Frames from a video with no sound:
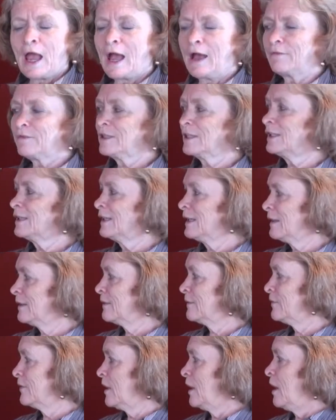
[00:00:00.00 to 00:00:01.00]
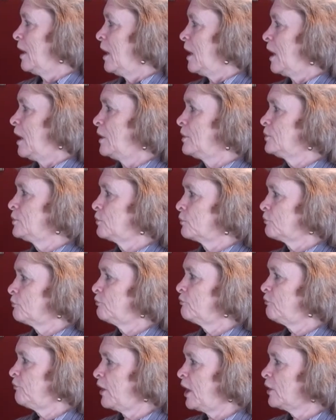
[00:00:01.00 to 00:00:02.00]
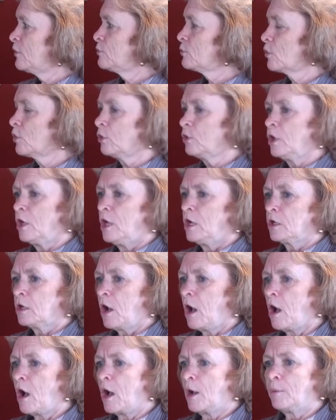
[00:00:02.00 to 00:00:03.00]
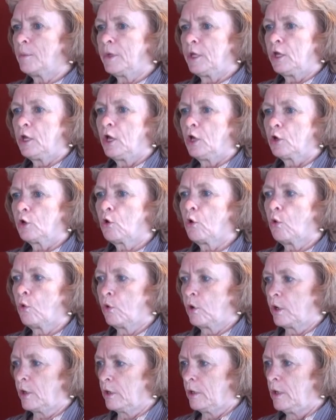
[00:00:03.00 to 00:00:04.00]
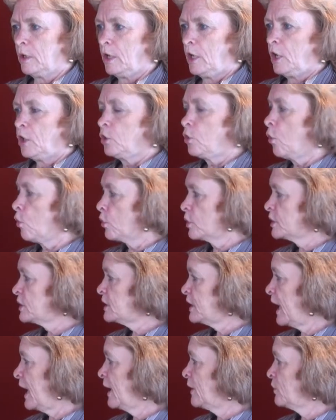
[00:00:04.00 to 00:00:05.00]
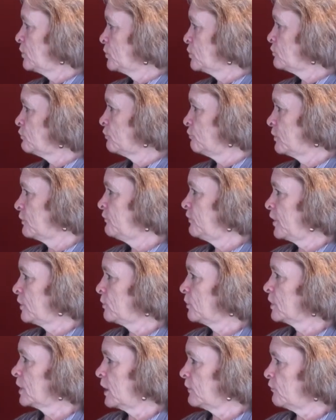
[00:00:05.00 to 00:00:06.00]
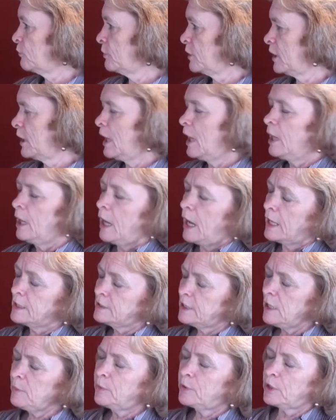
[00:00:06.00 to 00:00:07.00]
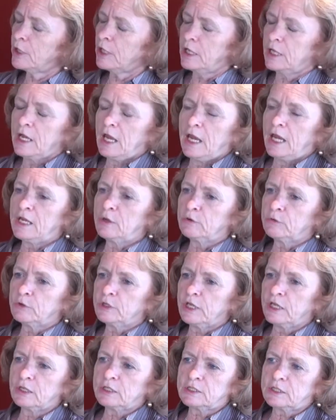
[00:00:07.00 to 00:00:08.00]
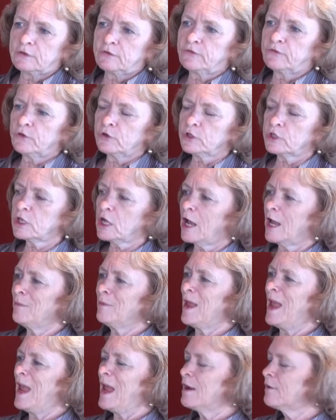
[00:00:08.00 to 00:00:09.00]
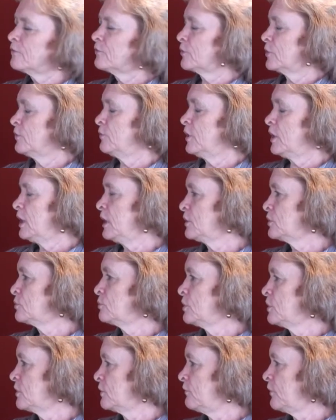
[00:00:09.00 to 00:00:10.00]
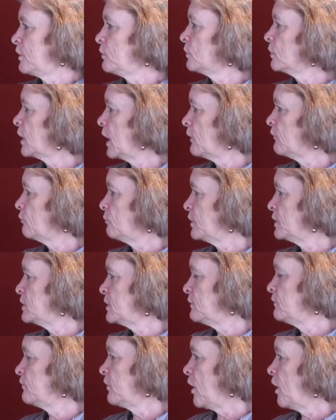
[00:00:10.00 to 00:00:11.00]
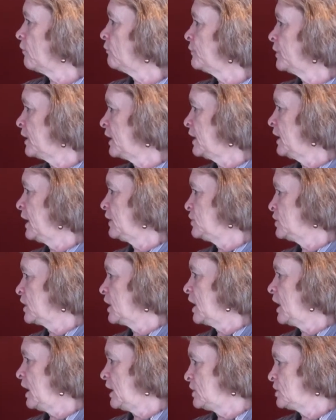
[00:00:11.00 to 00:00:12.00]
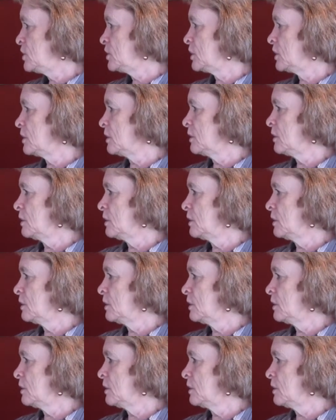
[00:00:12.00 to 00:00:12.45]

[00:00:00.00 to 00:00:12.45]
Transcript: have to live under federal common core, core standards from the federal government. As he put it, it, it's the first time ever in the history of the federal government's involvement in education